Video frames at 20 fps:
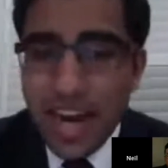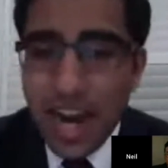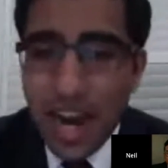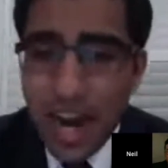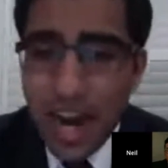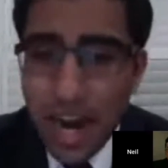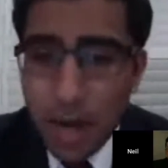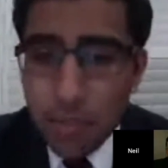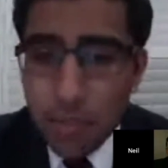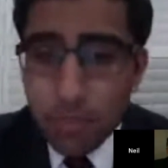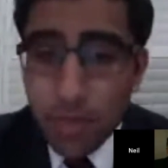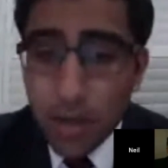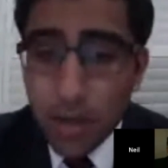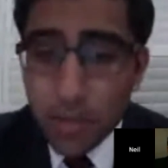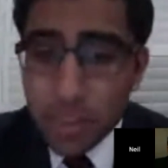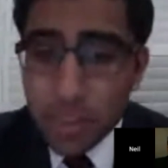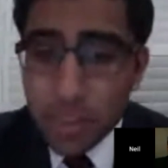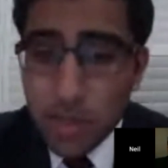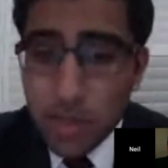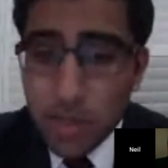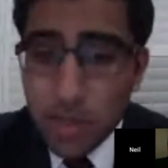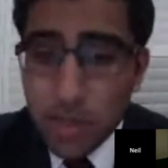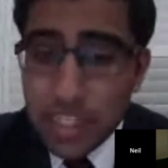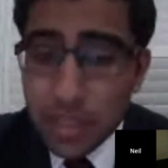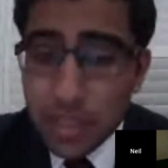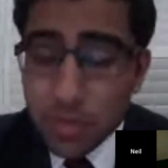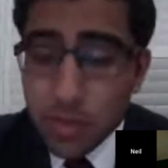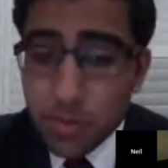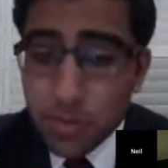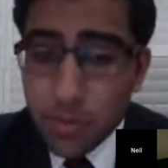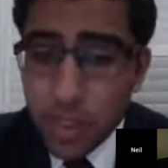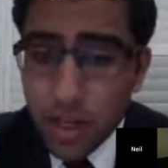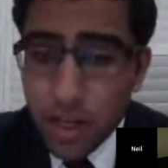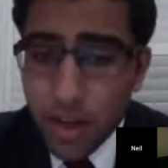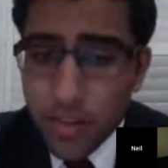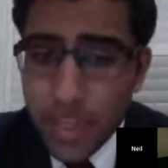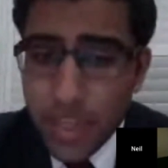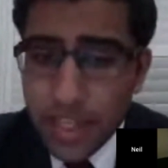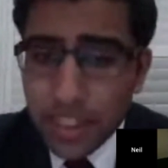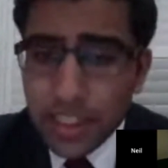Public speaking tips
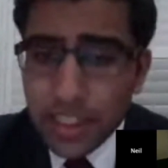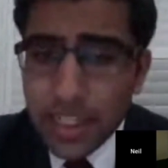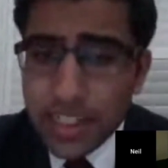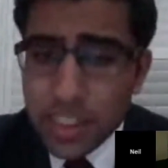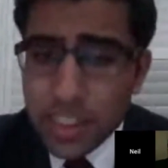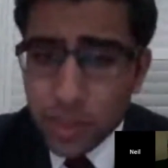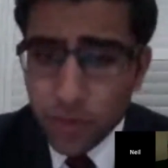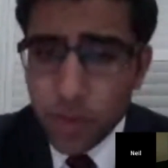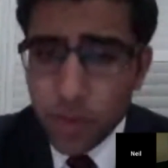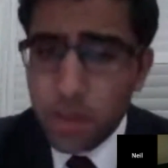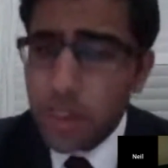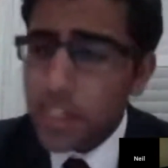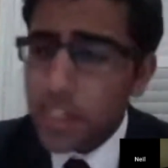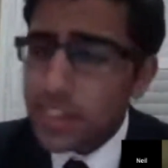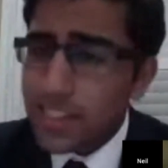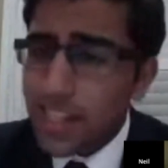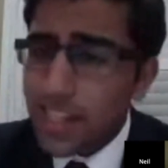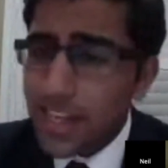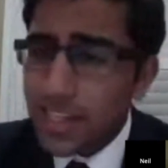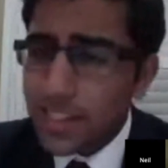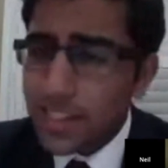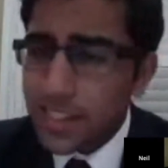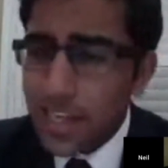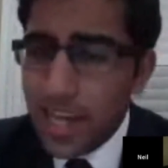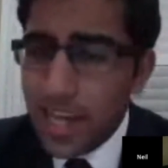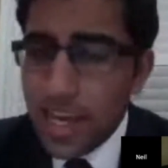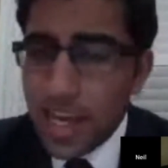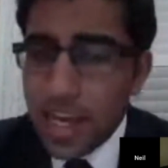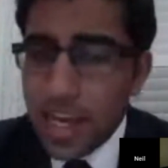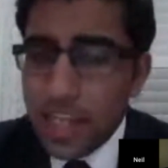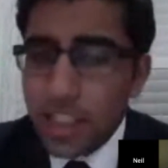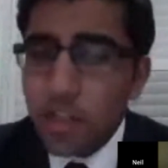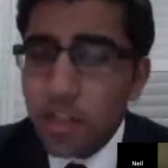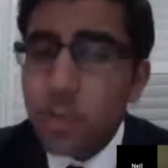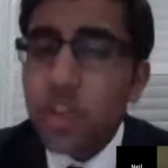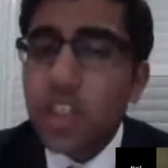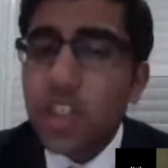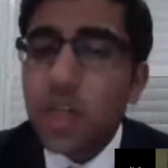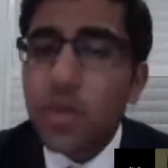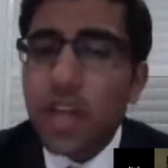beyond that, Alexis Rosas says,
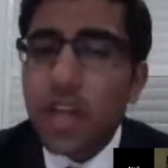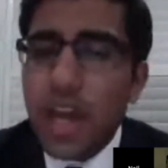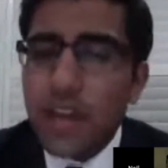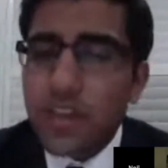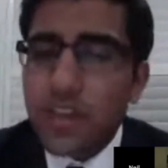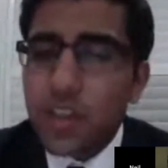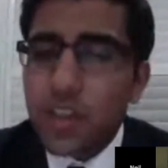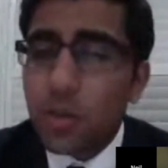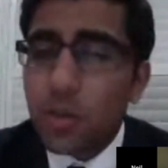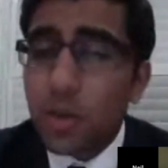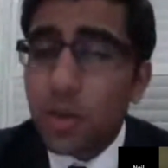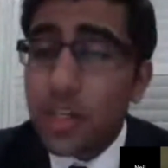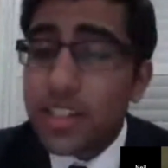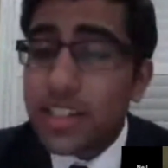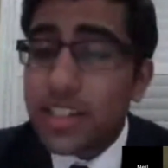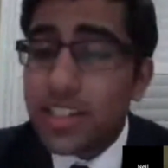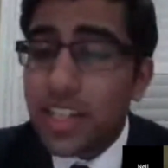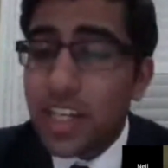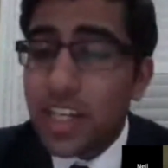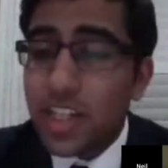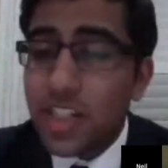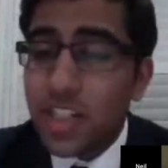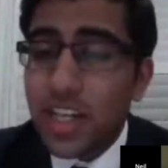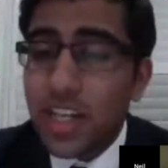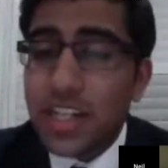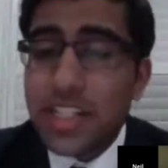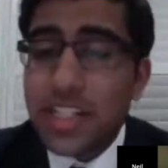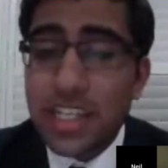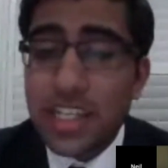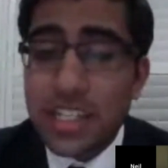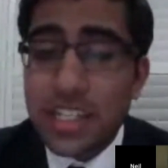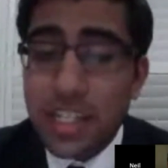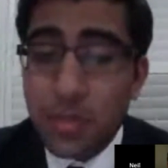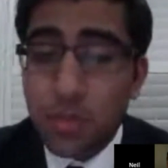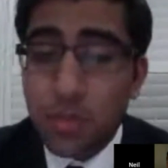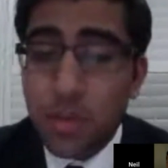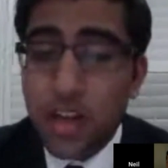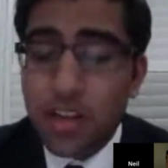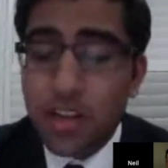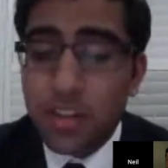usually when I have to do a presentation, I take a deep
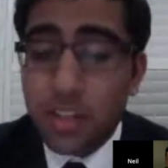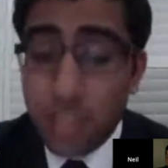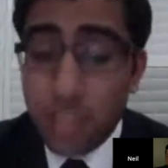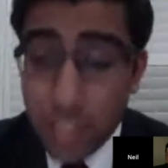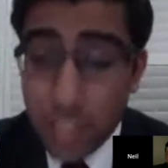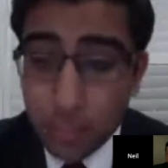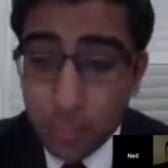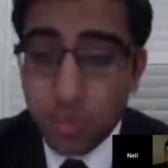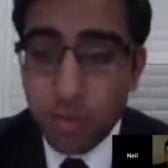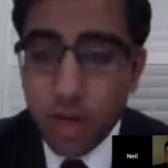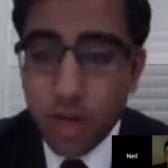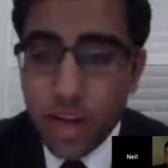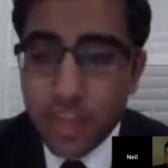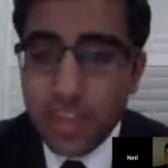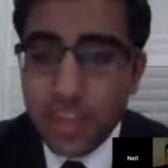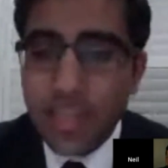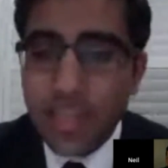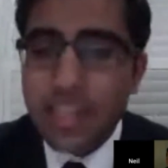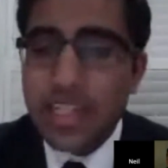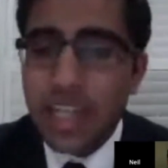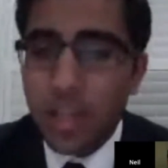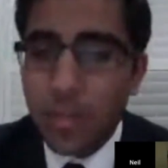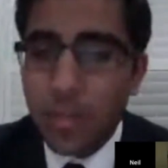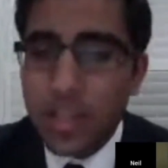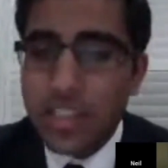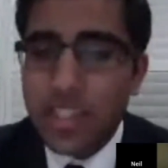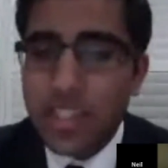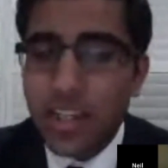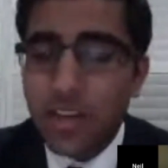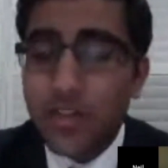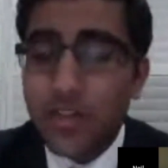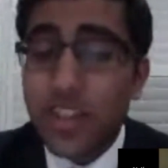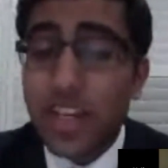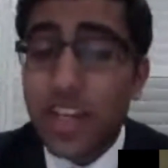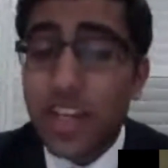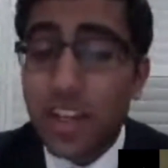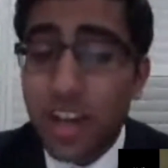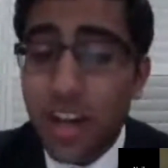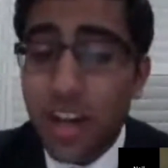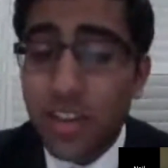breath and tell myself that I
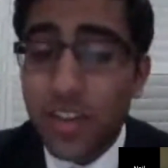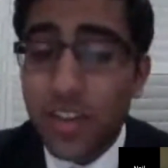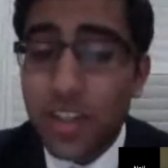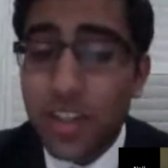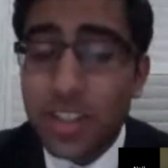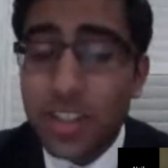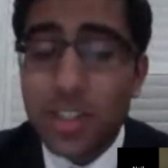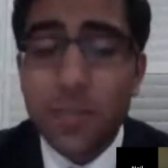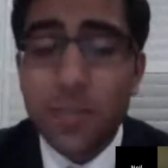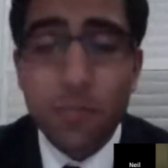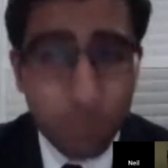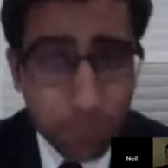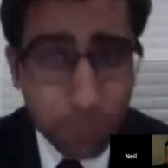got this.